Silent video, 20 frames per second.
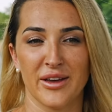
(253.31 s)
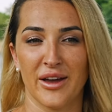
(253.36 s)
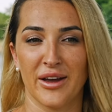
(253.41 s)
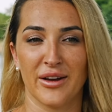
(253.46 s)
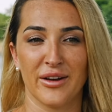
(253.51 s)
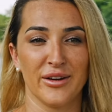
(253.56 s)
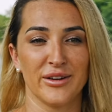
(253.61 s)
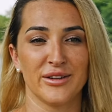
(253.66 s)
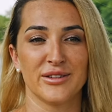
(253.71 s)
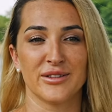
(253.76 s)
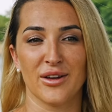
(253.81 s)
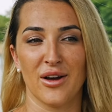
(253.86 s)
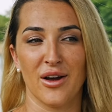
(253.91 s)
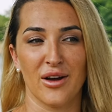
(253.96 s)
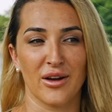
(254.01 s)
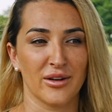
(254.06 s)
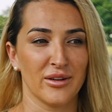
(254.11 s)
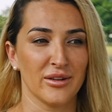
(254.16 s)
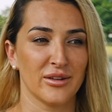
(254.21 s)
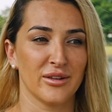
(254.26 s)
I couldn't
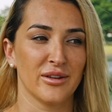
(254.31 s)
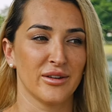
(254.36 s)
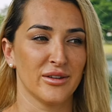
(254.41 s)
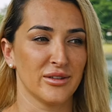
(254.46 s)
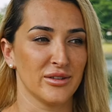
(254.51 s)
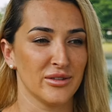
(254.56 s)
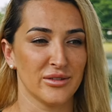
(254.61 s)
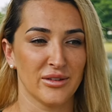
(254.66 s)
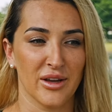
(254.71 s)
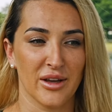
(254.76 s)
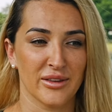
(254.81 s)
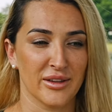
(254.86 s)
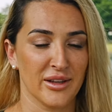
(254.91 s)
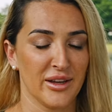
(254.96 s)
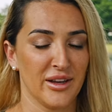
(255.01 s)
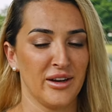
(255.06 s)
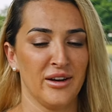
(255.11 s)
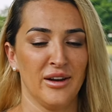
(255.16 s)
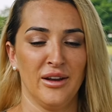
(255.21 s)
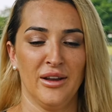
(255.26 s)
talk, couldn't do
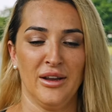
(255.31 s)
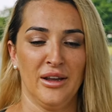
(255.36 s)
nothing.